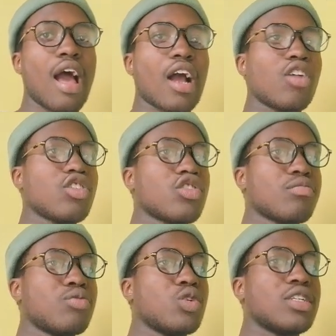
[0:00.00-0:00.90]
I can
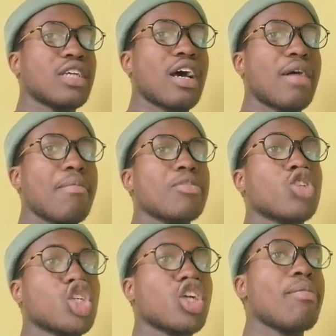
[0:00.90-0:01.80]
also put some
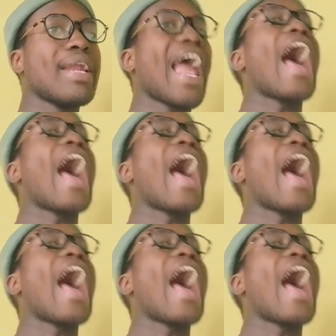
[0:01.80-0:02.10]
social media